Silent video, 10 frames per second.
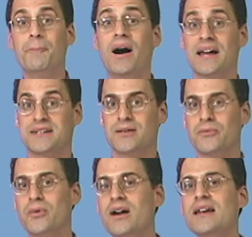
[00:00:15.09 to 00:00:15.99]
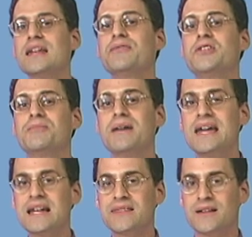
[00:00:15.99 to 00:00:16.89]
But what if you
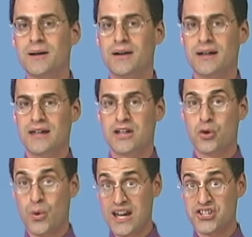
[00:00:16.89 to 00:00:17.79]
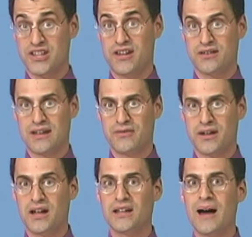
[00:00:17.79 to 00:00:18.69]
make the equation that you're
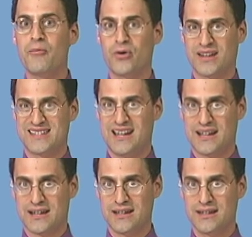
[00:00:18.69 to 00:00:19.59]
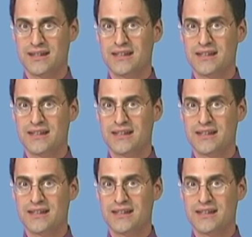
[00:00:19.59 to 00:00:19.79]
given a lot more exotic?